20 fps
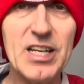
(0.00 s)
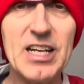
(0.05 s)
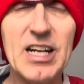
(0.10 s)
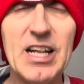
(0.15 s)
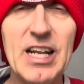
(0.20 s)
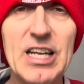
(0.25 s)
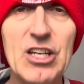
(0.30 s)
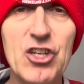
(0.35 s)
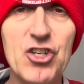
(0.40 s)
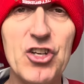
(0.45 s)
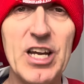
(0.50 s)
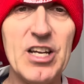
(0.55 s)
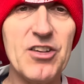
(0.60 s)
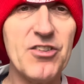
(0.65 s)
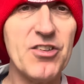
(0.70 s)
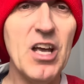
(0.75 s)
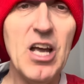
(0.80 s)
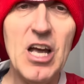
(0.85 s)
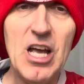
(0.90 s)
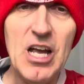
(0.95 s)
clean
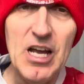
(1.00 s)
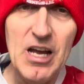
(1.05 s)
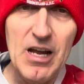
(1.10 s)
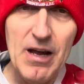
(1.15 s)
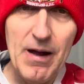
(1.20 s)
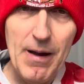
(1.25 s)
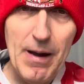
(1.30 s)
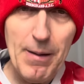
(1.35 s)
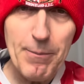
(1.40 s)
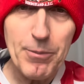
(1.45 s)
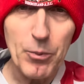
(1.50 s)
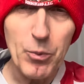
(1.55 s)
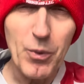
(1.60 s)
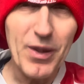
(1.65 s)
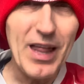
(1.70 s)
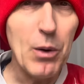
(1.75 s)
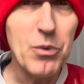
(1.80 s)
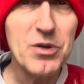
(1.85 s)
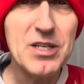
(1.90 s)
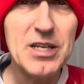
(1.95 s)
sheets. But with
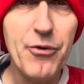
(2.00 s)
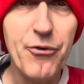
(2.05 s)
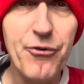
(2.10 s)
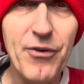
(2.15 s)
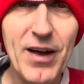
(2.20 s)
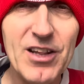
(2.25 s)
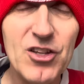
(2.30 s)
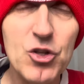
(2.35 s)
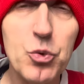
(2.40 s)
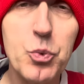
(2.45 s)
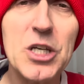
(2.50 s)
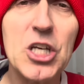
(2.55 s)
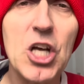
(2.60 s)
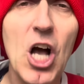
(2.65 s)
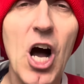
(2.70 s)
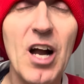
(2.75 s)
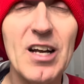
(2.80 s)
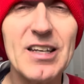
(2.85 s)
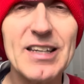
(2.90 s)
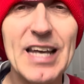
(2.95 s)
our defence, we
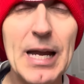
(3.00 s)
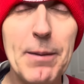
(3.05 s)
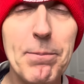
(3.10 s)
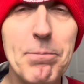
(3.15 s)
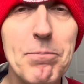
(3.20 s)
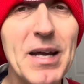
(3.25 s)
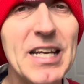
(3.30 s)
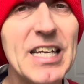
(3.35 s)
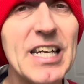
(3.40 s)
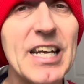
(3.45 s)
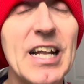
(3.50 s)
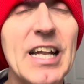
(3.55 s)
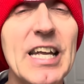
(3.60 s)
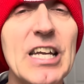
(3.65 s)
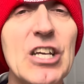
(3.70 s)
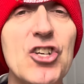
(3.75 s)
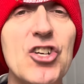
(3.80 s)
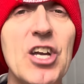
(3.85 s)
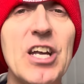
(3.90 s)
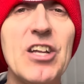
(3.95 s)
can't keep many
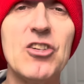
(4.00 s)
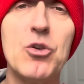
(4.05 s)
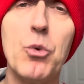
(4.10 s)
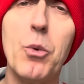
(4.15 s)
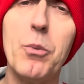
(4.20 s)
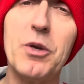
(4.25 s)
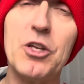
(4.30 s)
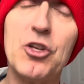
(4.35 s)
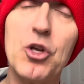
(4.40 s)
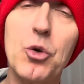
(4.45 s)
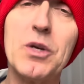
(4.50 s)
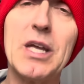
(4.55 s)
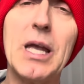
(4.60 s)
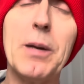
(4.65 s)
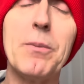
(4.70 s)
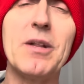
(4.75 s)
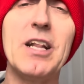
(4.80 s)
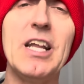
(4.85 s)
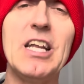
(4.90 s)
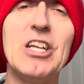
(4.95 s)
clean sheets. And when we do
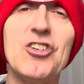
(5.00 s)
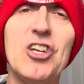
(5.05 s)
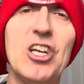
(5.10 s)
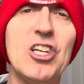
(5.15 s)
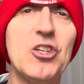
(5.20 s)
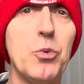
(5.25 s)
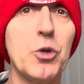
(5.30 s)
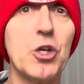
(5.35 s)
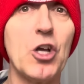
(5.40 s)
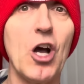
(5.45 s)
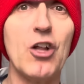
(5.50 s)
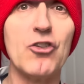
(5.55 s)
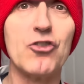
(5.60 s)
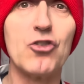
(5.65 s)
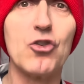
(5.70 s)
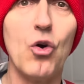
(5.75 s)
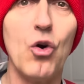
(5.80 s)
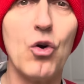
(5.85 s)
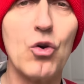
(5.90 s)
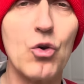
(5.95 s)
keep clean sheets, we can't
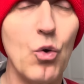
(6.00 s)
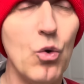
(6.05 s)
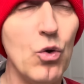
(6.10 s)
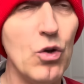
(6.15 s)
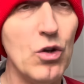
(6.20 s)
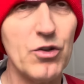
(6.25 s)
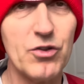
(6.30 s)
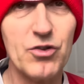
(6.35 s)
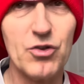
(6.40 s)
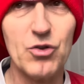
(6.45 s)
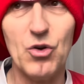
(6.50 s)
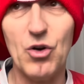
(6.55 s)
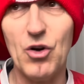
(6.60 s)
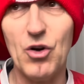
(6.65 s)
score goals.